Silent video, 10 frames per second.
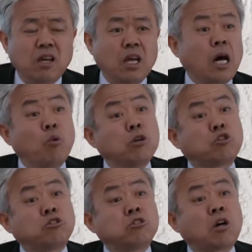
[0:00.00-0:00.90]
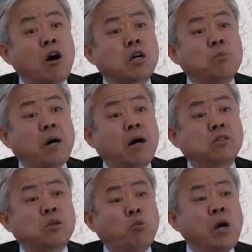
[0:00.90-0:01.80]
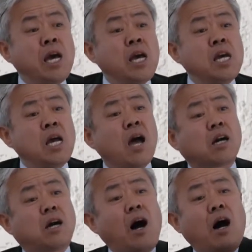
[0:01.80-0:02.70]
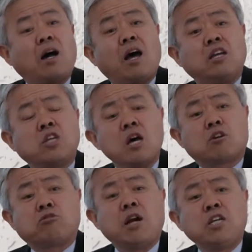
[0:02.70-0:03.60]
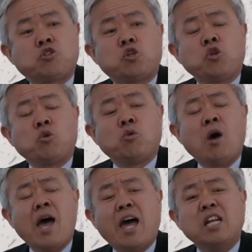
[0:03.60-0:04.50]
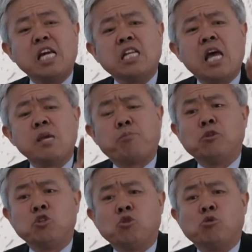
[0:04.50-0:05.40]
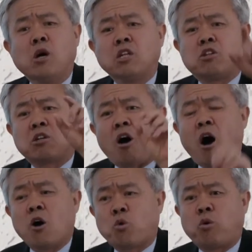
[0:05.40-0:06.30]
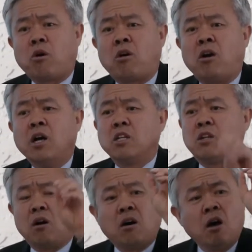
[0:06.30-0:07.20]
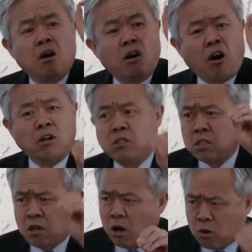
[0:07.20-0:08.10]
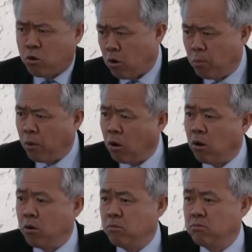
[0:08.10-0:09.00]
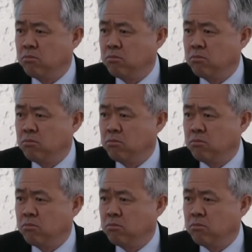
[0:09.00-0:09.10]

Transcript: And I want you to talk about the way God has graced you and enabled you to conquer the unconquerable.